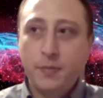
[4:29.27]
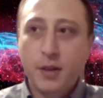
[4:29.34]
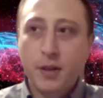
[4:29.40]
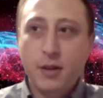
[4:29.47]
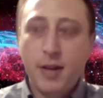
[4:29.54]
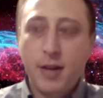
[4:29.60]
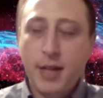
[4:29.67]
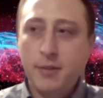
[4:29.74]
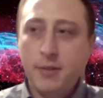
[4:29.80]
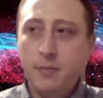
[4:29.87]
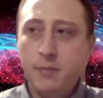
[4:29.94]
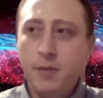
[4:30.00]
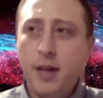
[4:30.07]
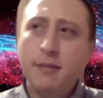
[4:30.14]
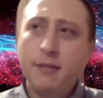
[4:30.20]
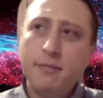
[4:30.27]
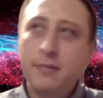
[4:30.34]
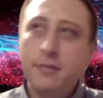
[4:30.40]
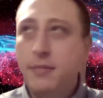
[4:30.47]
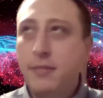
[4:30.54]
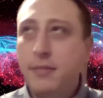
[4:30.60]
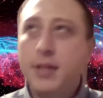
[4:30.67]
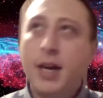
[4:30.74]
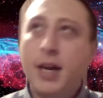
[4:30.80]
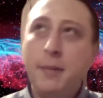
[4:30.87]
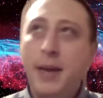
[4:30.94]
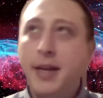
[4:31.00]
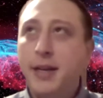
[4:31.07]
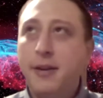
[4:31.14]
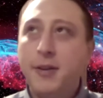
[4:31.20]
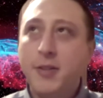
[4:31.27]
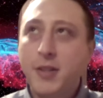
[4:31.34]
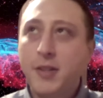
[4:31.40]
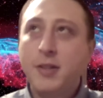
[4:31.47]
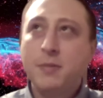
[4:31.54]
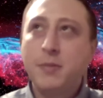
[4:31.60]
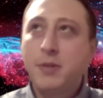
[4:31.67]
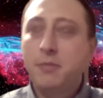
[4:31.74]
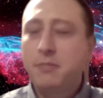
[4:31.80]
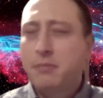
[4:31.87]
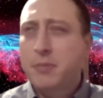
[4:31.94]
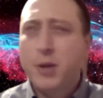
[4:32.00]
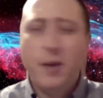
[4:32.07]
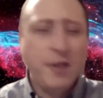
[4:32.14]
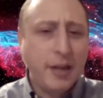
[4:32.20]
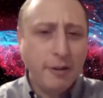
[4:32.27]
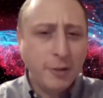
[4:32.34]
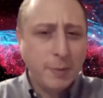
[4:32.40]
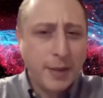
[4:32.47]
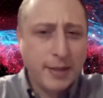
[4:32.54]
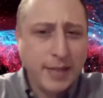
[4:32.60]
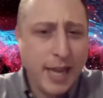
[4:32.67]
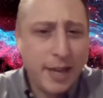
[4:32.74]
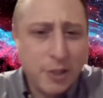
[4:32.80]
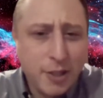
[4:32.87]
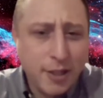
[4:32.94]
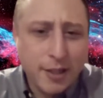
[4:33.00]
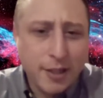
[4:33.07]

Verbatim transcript: all kinds of well, unmanned aerial systems. Call it aerospace, yeah, sure.